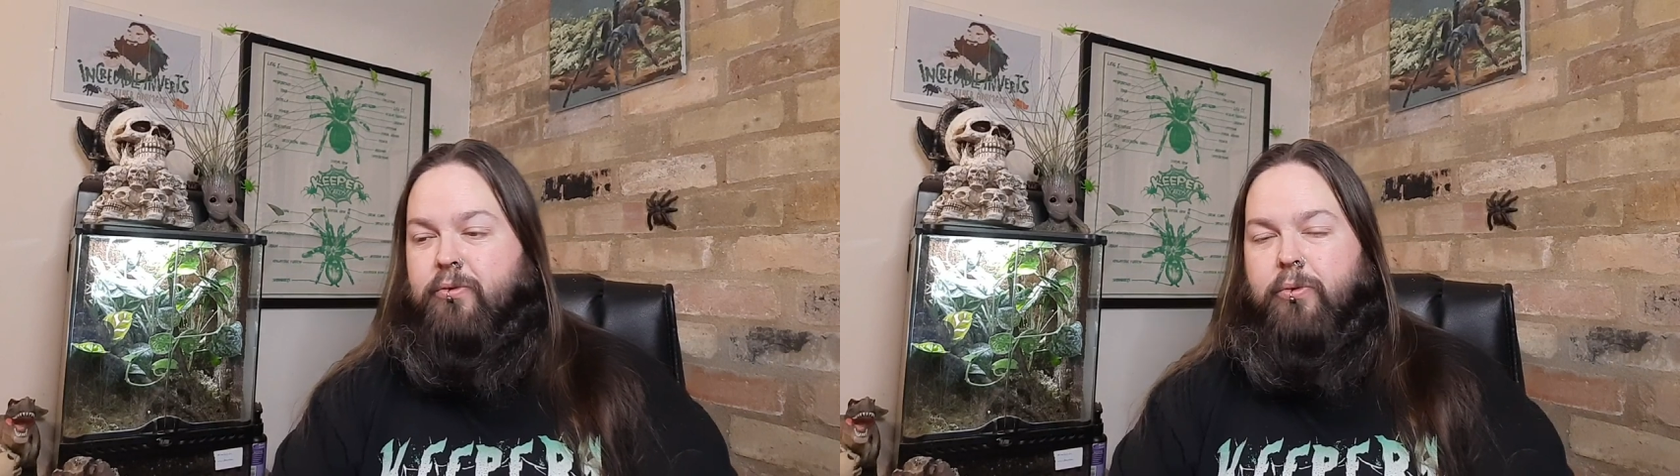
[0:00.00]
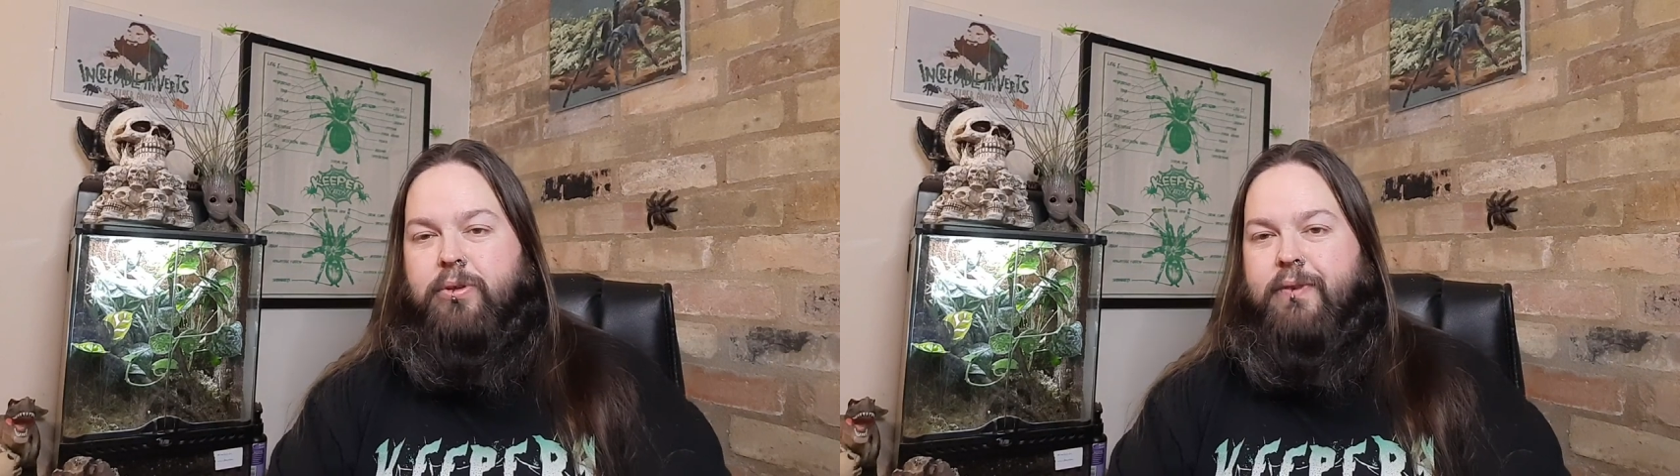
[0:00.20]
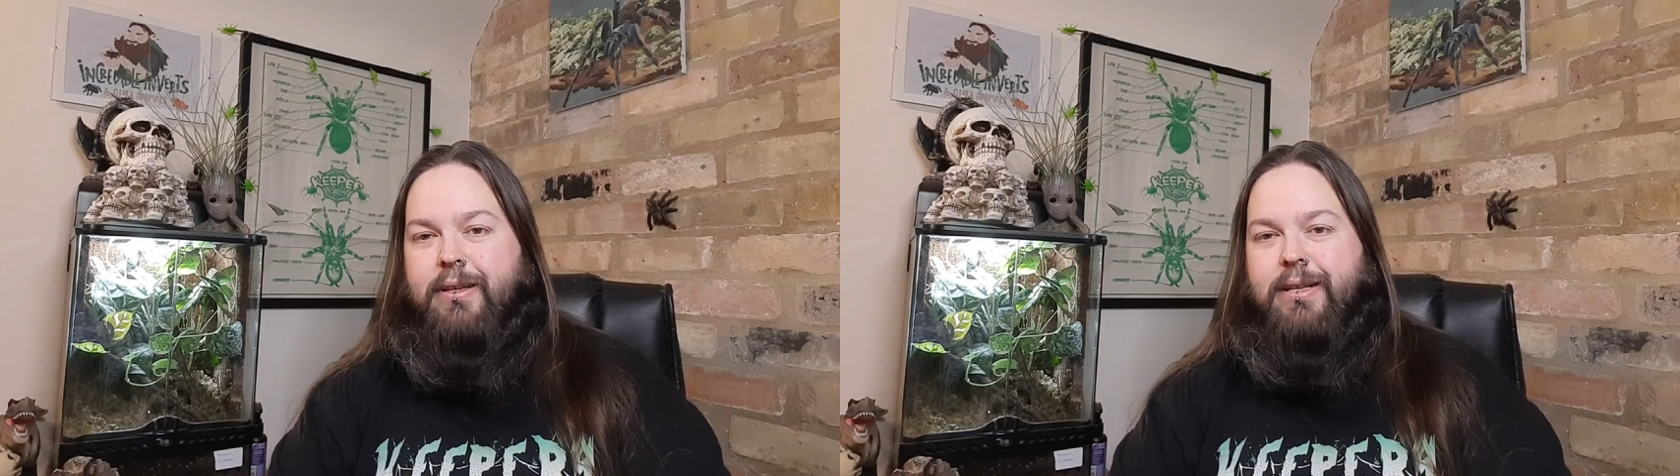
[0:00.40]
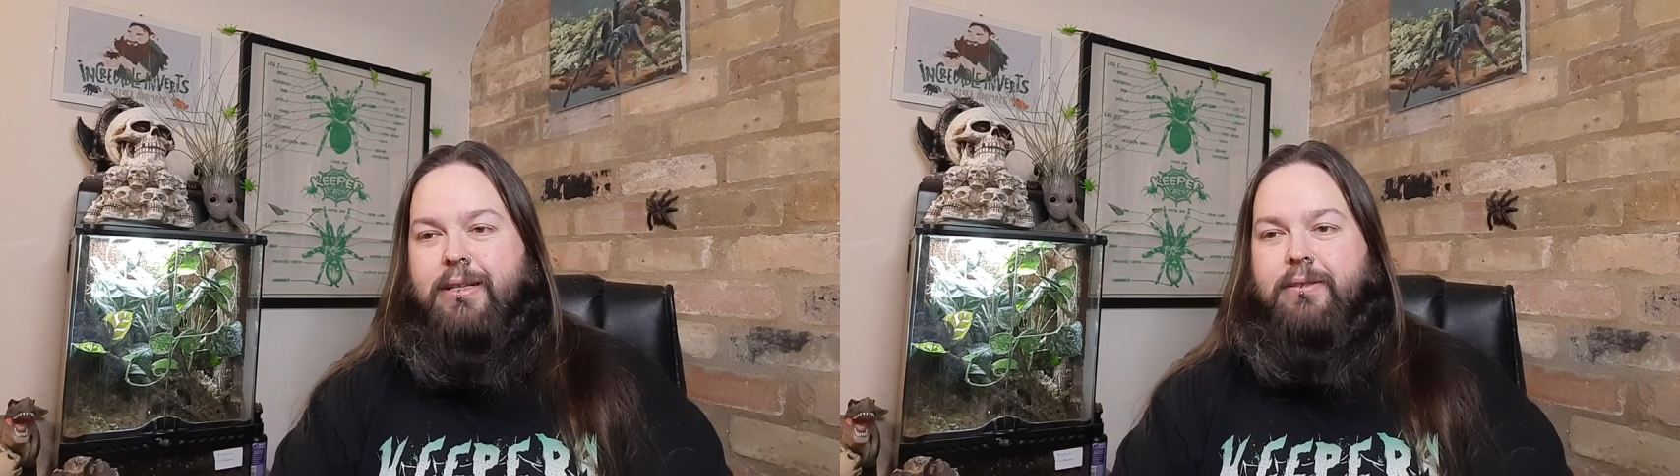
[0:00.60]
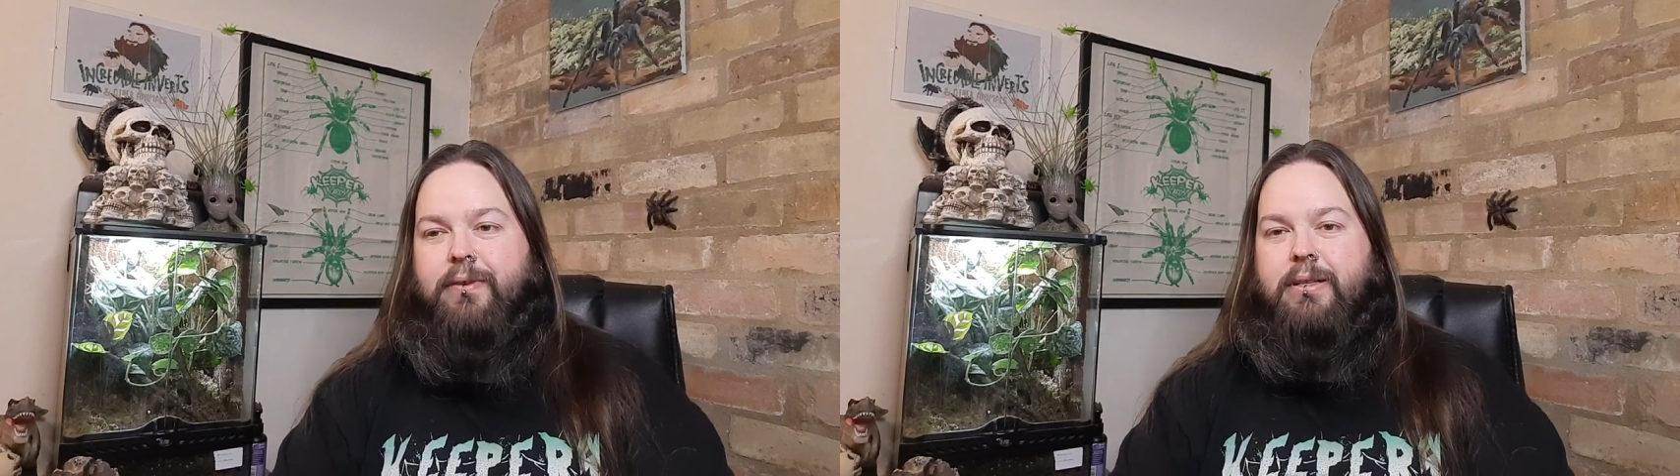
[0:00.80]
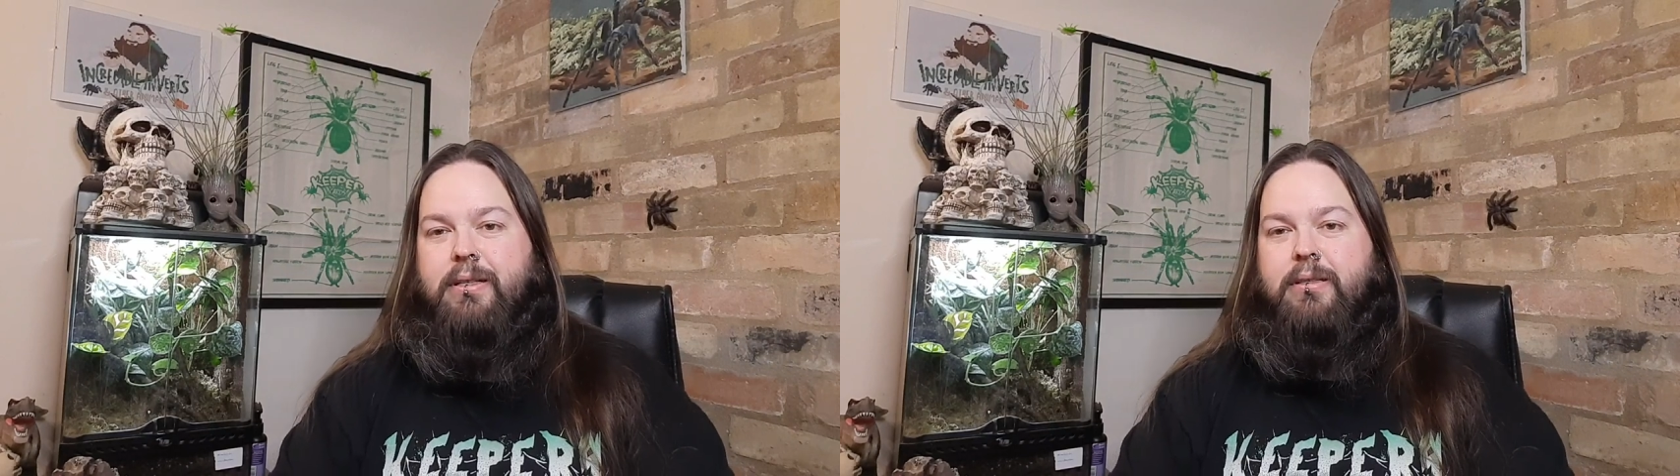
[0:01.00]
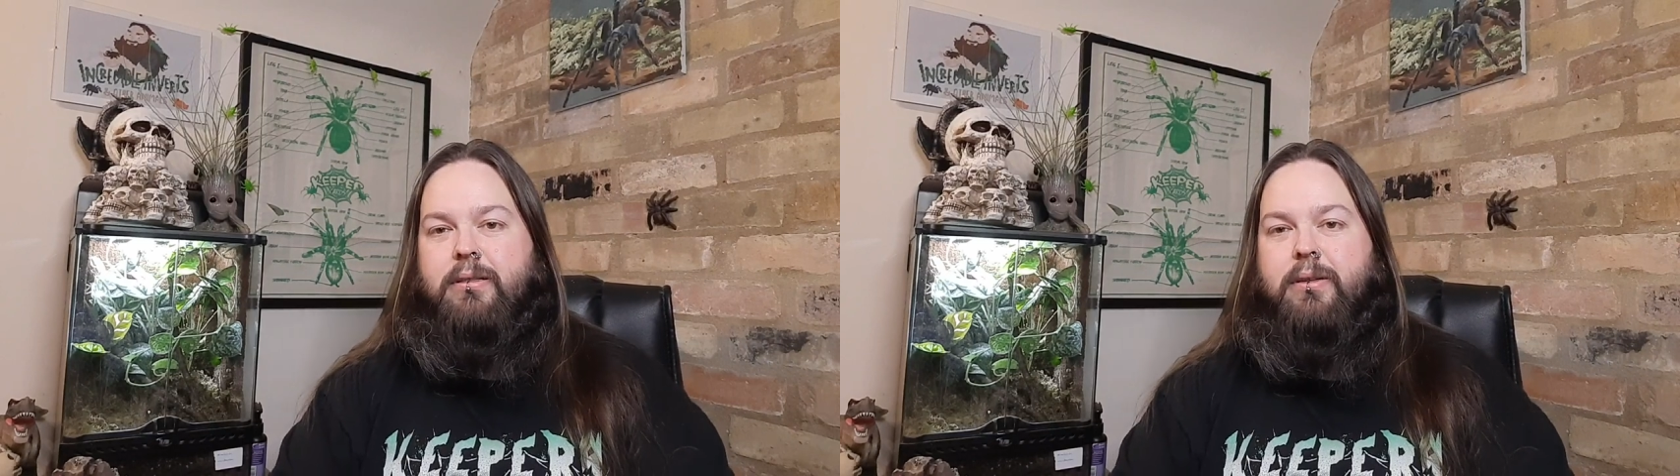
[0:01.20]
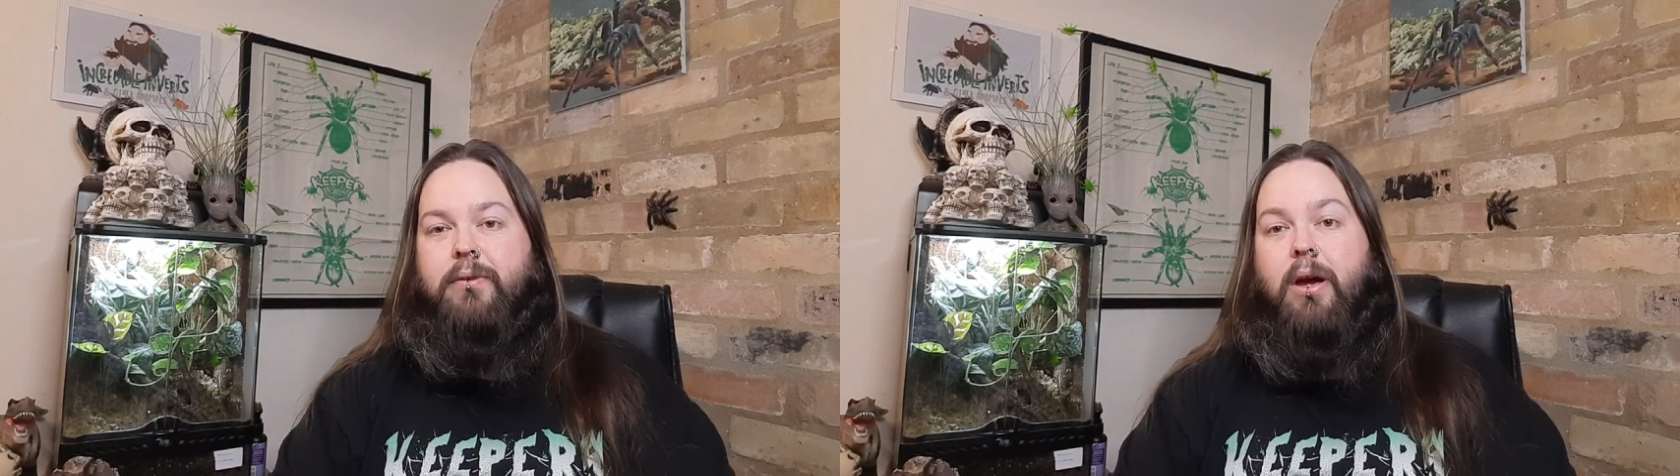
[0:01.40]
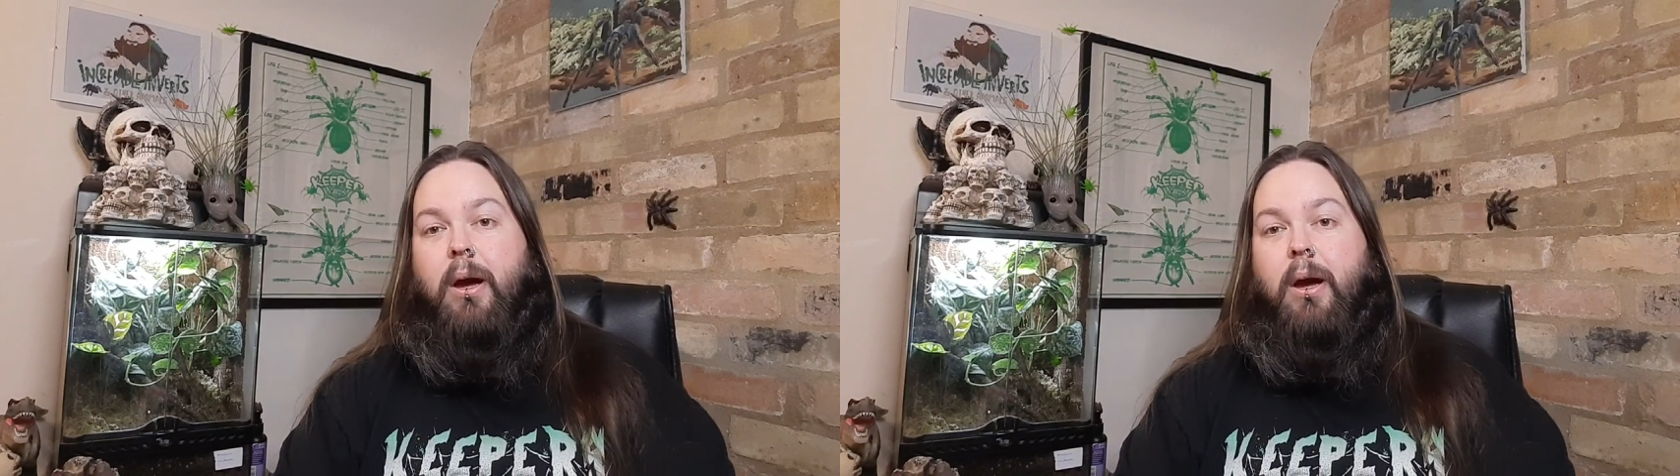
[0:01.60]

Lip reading: Always fantastic, fantastic stuff.